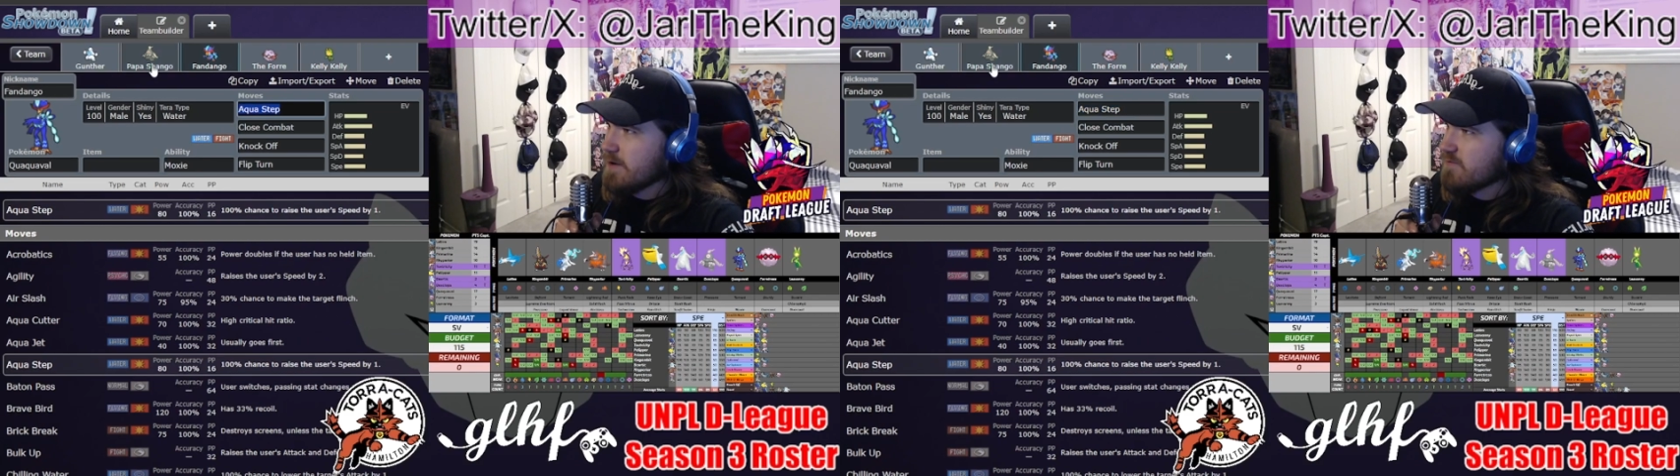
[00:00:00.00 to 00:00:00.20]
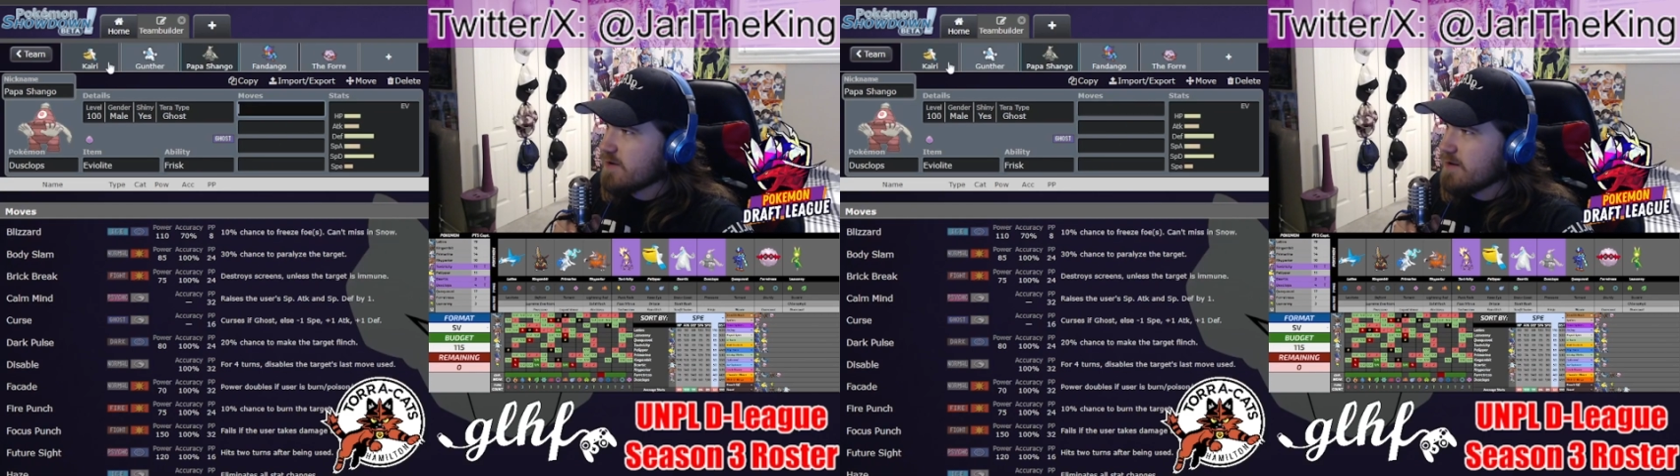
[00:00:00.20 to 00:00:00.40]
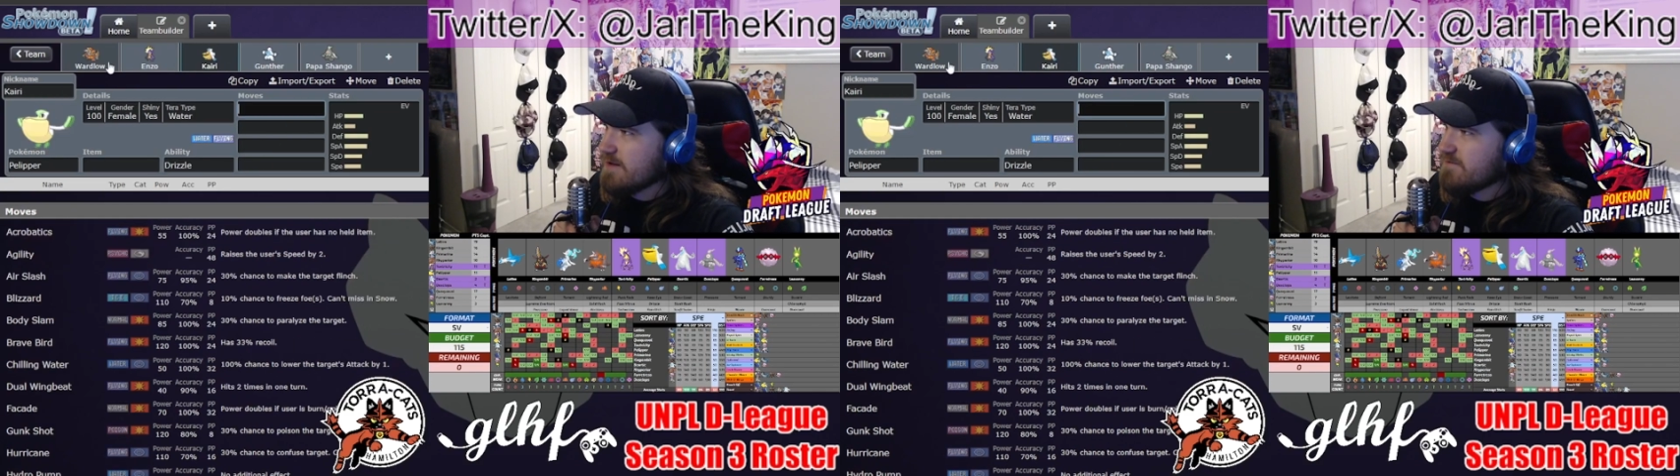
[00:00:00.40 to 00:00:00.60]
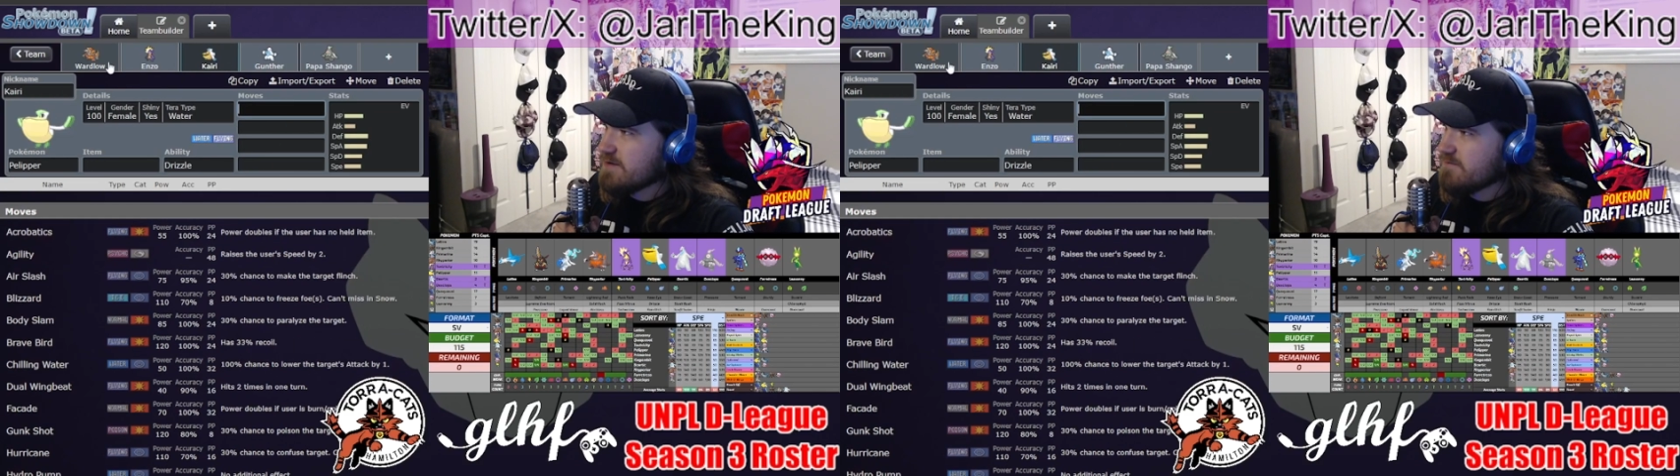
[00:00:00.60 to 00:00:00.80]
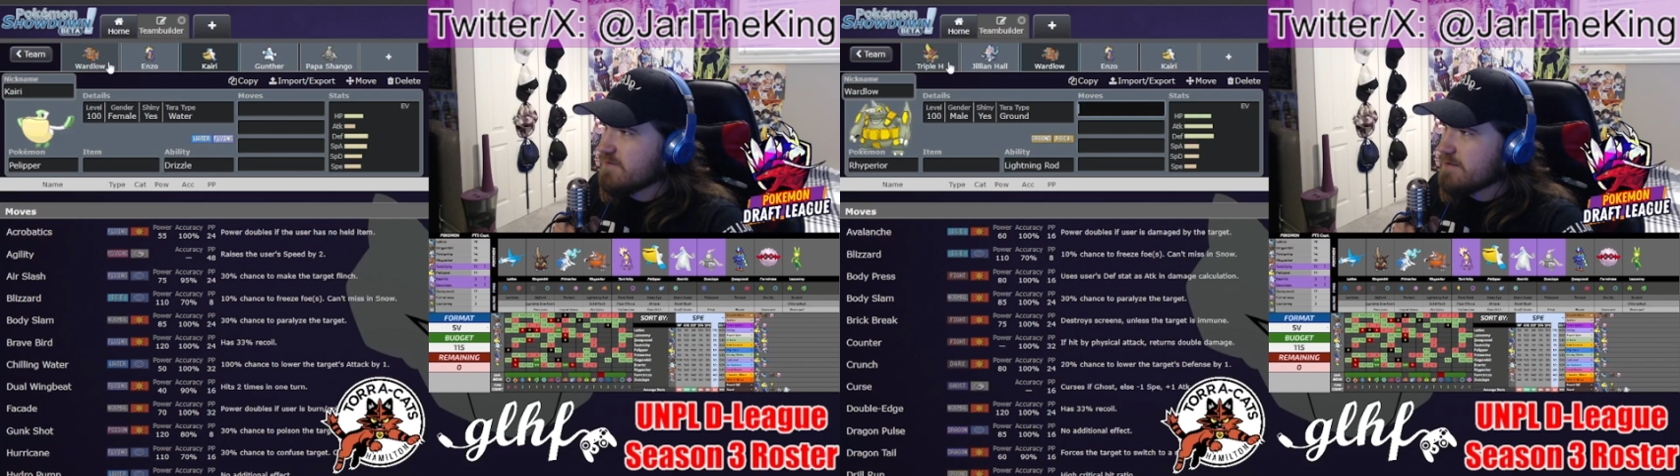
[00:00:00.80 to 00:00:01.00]
Overall, I
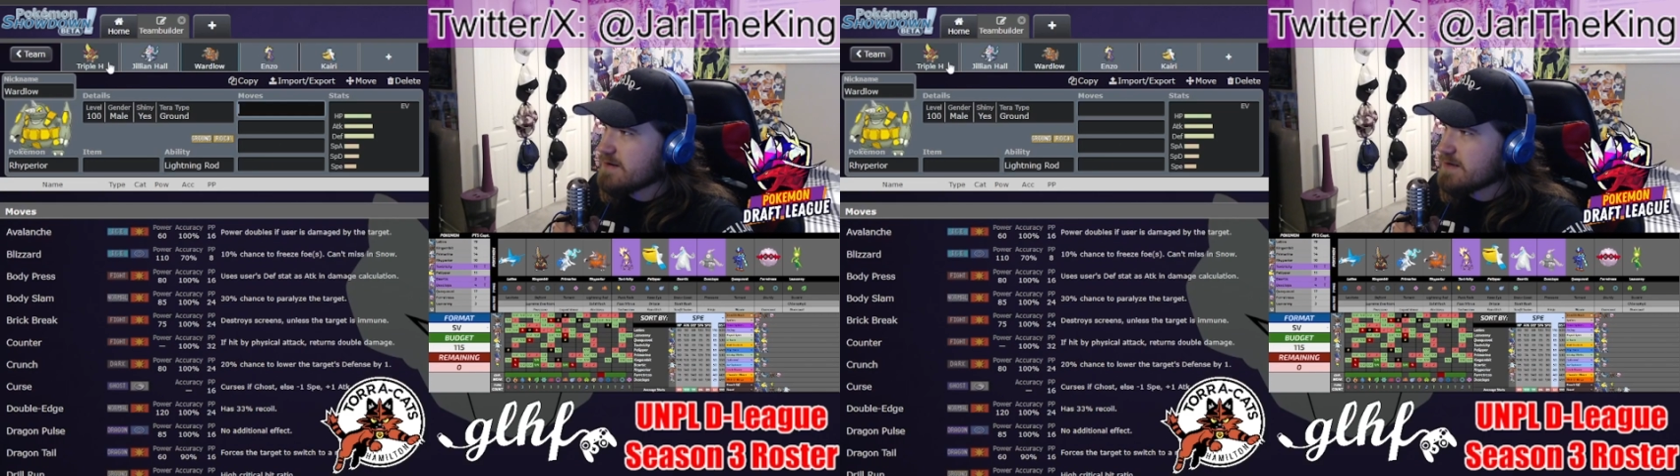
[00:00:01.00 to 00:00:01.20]
feel very